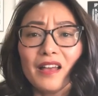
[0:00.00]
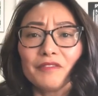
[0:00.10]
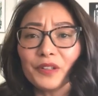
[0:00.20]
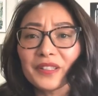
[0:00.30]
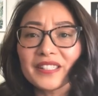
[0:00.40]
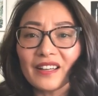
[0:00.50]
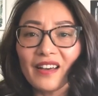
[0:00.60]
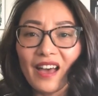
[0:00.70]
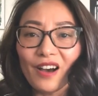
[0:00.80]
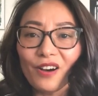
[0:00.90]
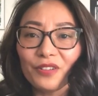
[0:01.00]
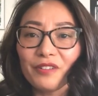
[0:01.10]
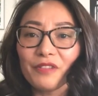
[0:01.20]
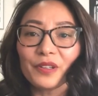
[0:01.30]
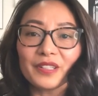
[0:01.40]
focus on health,
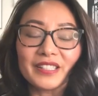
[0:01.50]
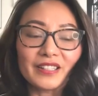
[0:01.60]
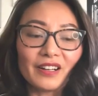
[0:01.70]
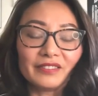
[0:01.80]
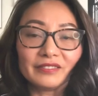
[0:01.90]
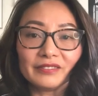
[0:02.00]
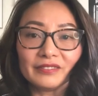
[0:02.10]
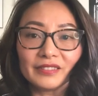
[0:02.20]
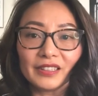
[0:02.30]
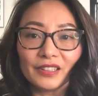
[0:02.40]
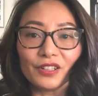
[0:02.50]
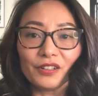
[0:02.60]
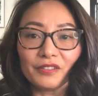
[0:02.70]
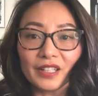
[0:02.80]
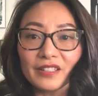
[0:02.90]
focus on you
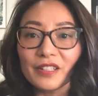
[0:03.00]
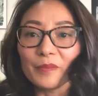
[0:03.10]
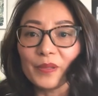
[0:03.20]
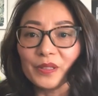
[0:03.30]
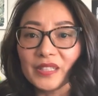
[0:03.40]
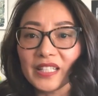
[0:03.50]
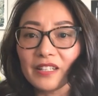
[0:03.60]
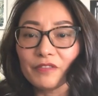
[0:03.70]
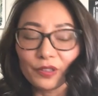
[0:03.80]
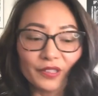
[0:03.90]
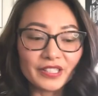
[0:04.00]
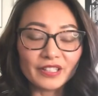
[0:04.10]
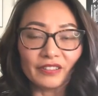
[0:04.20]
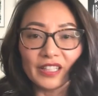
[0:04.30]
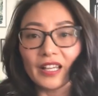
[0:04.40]
know inner beauty, focus
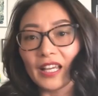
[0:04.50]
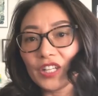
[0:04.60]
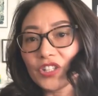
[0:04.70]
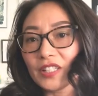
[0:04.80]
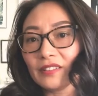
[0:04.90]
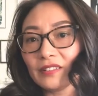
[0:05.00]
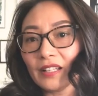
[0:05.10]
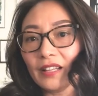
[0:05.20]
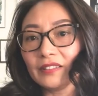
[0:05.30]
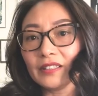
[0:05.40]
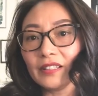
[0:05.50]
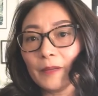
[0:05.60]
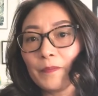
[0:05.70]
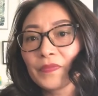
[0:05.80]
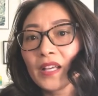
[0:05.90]
on engaging and
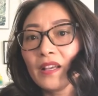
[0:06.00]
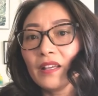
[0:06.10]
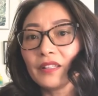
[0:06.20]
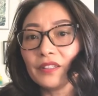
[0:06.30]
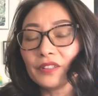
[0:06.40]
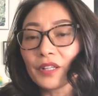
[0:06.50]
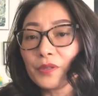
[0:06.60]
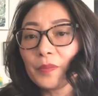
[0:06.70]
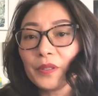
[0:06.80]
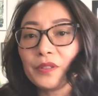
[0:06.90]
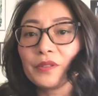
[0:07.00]
um, you know contribute to